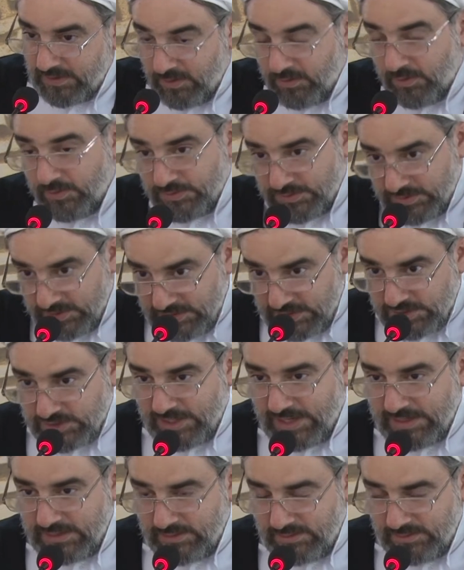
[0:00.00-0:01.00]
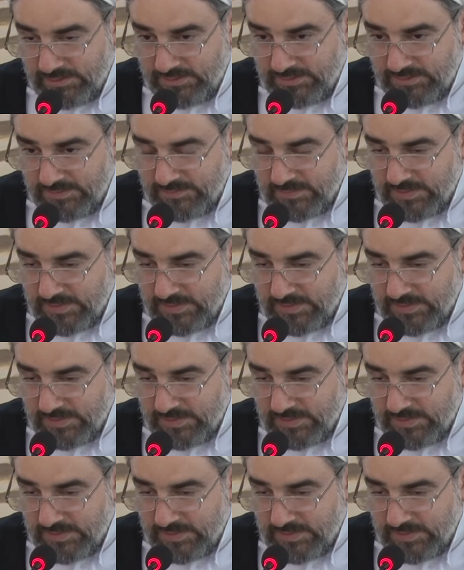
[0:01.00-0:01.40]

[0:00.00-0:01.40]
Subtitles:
onto the child.